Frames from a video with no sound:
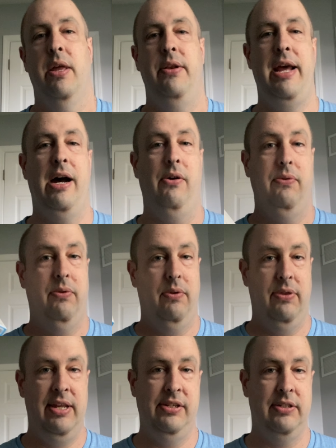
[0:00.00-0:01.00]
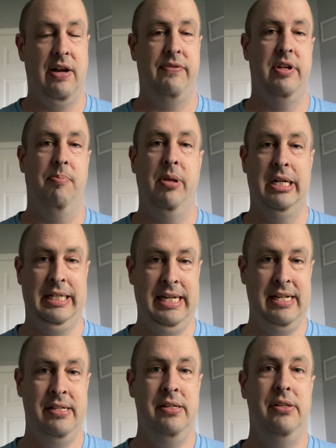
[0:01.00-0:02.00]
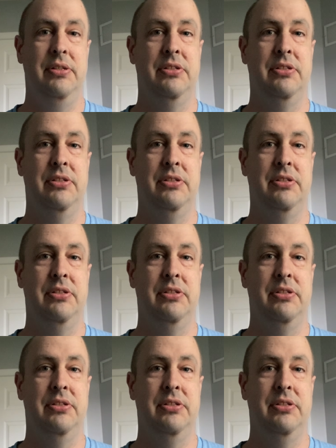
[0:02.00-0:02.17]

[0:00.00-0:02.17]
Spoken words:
Now, this is obviously plugged in,